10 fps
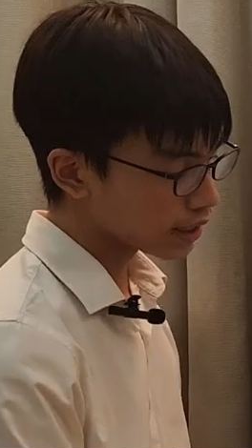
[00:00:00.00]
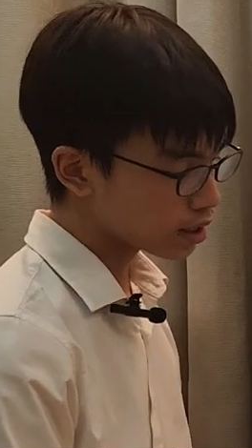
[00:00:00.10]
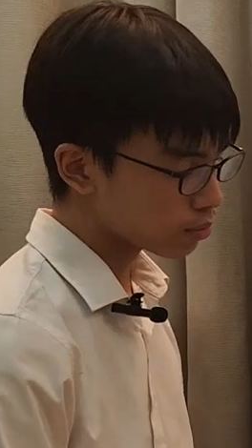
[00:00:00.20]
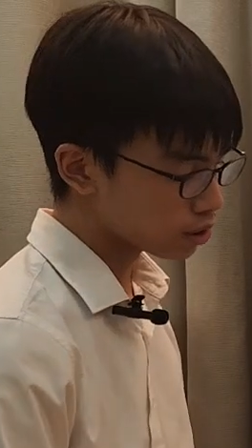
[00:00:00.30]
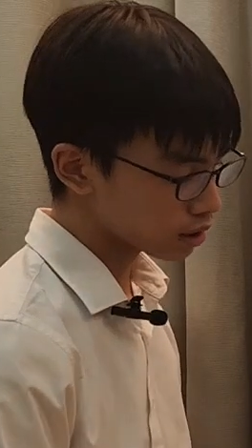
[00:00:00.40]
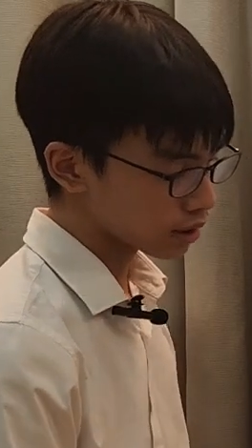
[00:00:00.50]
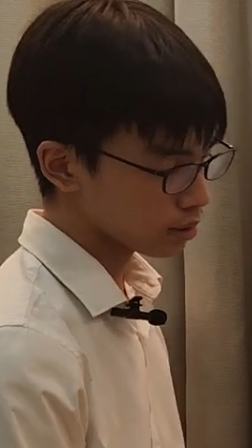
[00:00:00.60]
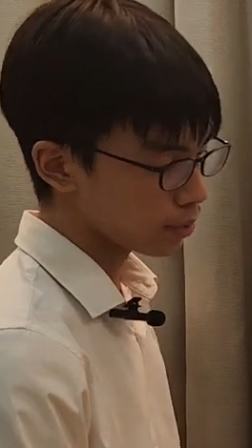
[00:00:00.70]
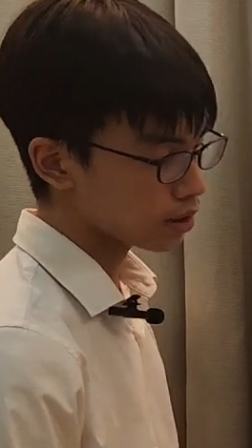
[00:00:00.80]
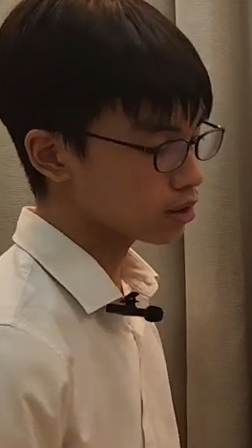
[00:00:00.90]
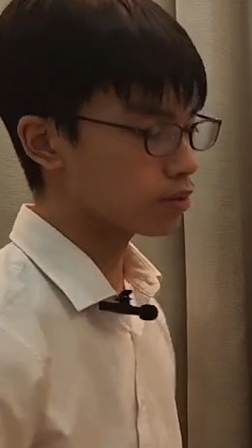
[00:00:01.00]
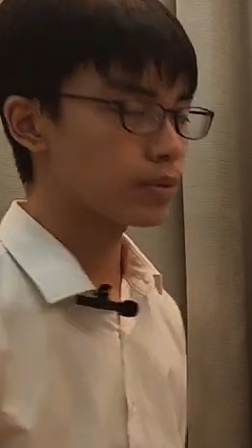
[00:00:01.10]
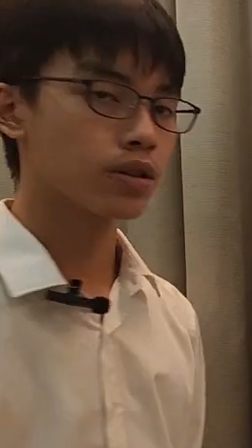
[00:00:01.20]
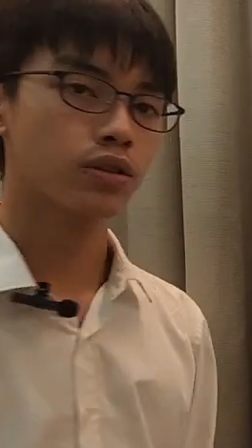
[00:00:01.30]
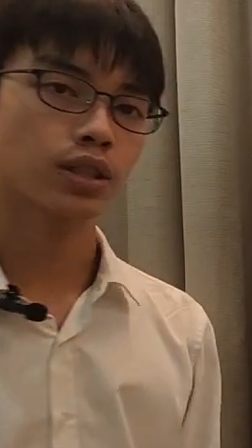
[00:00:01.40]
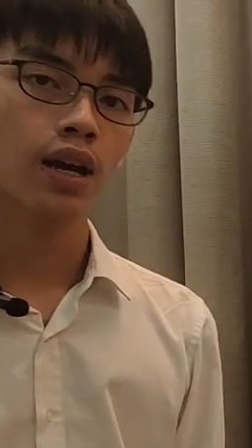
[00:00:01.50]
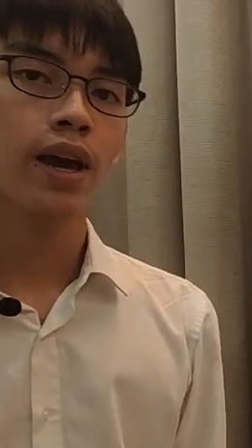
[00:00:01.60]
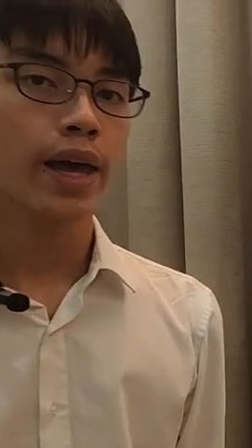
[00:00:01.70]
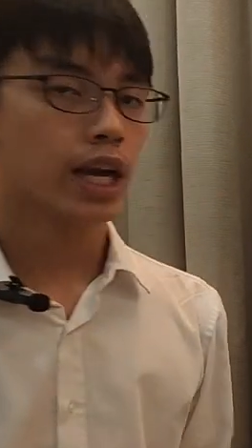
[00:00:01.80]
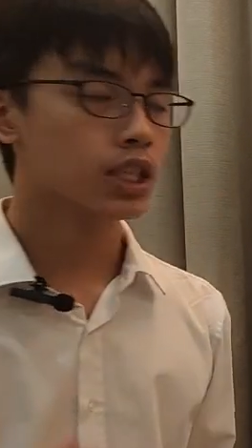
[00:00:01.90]
high temperatures, and abundance of minerals,
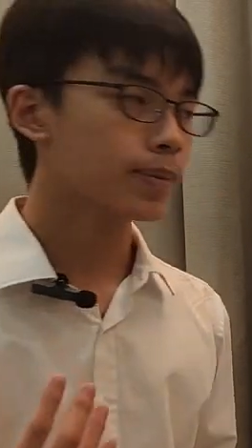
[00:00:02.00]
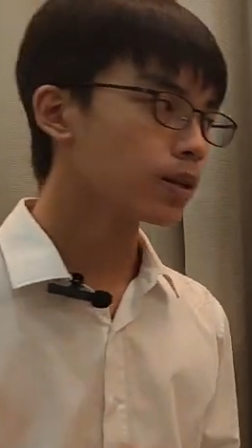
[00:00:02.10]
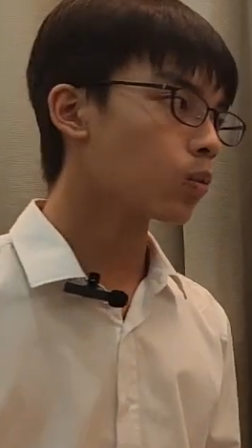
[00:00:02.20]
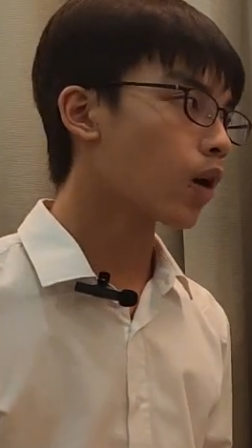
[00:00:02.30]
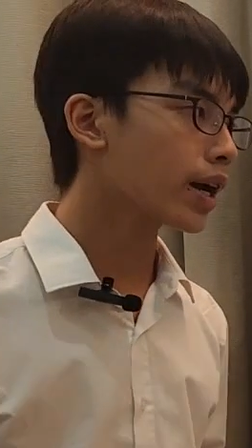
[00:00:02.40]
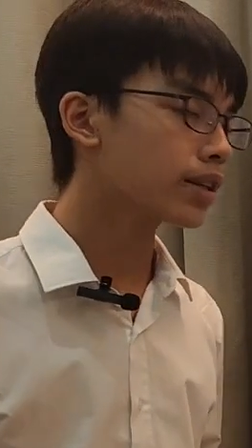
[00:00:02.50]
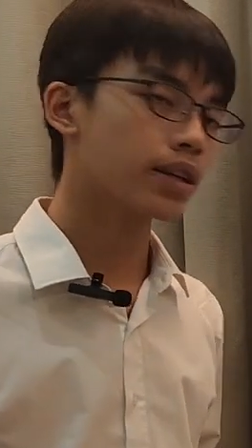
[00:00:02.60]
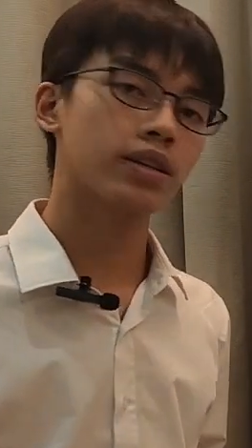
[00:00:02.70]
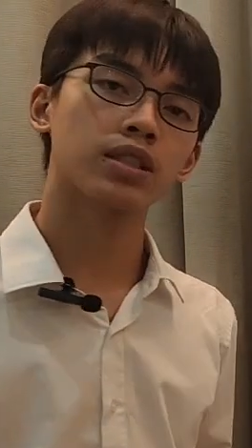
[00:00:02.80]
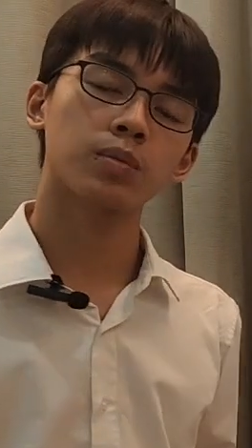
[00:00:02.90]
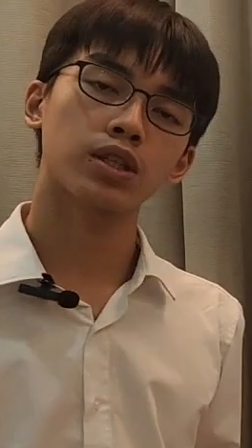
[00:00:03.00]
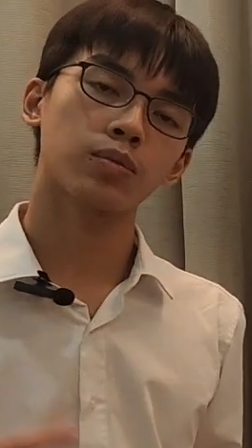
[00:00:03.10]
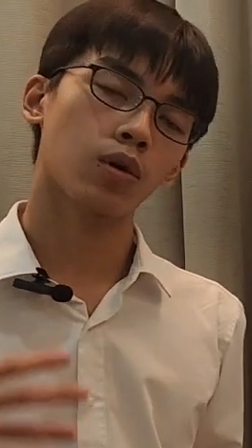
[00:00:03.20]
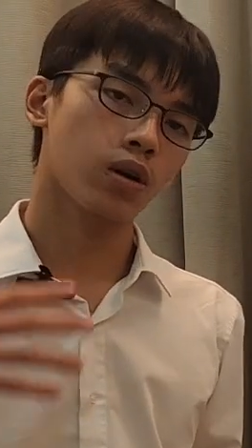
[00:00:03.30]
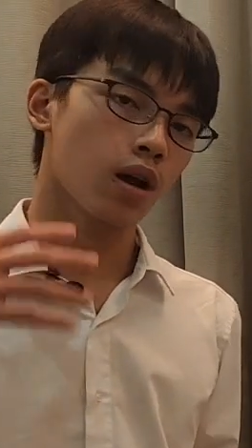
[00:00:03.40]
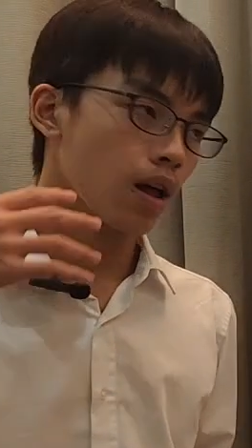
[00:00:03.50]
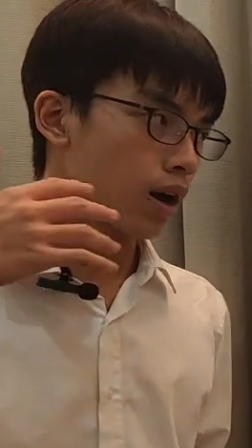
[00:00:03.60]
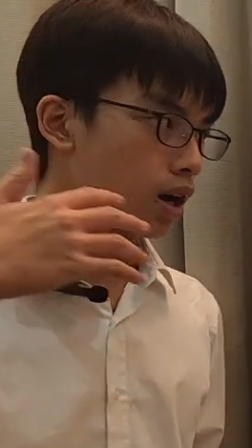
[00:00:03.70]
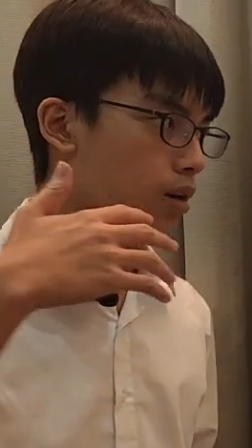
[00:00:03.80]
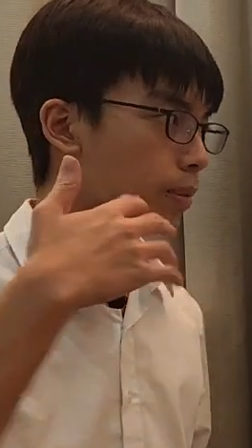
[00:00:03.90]
explain why there is much more
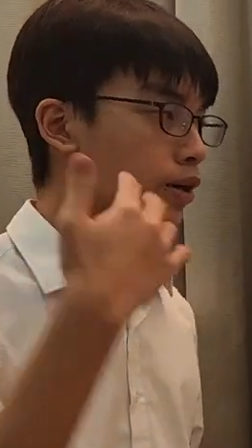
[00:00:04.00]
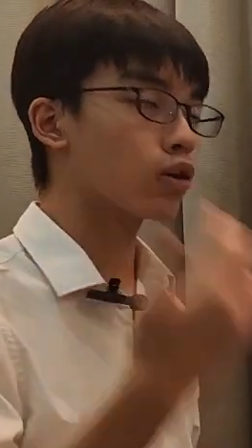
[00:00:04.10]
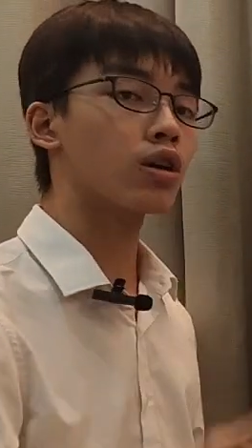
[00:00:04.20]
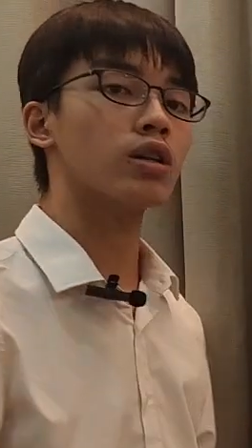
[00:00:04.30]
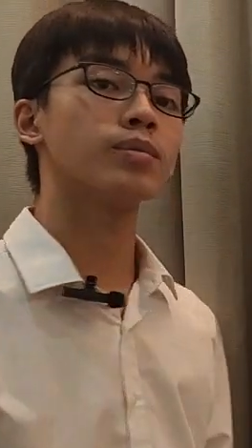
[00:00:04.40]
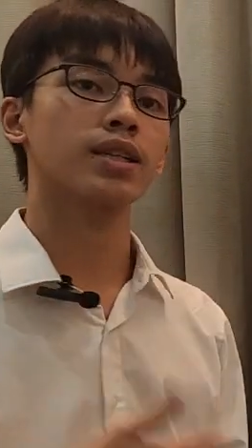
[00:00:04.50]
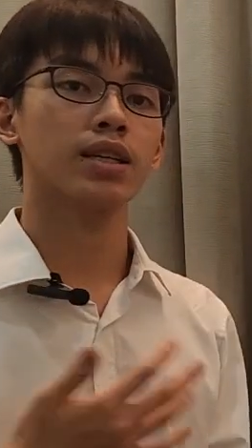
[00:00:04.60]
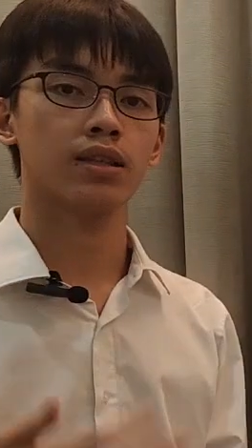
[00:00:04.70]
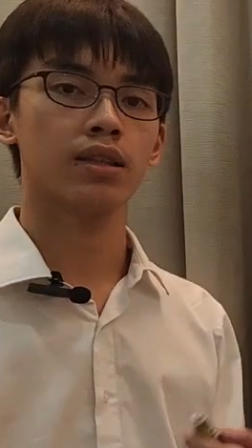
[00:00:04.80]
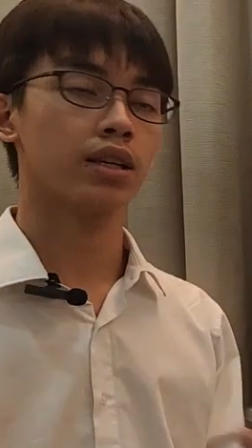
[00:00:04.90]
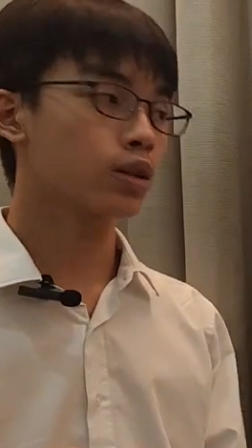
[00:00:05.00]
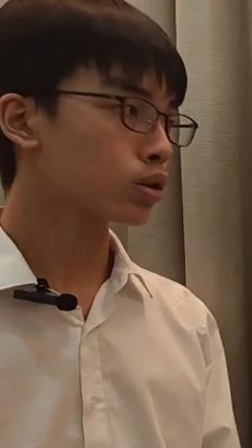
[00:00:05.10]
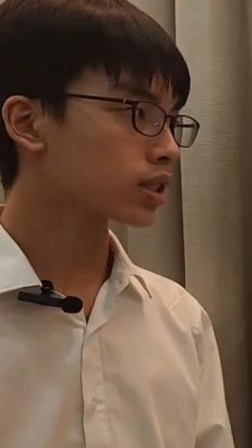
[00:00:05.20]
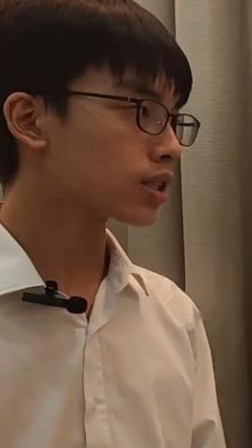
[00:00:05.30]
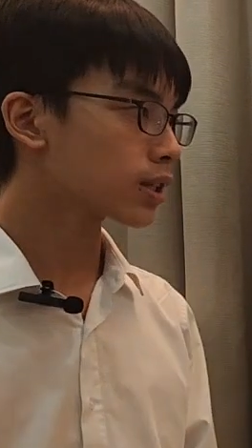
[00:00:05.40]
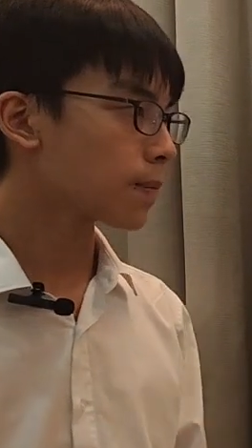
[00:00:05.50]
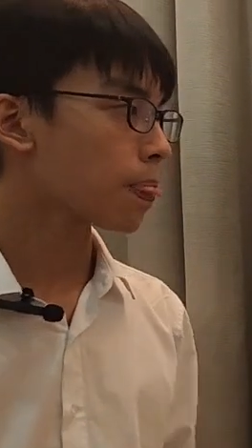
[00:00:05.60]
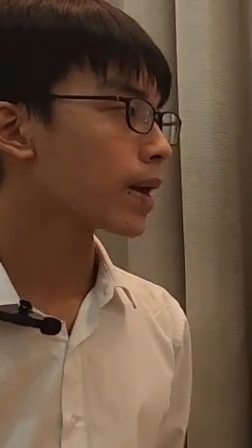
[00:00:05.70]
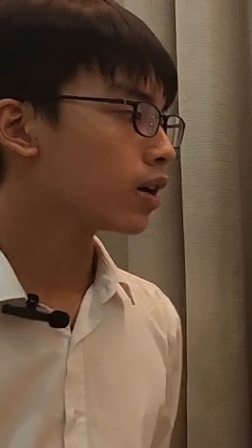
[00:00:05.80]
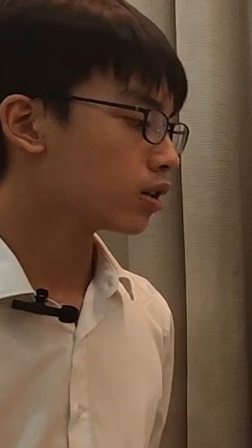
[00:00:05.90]
microorganisms in the ecosystem.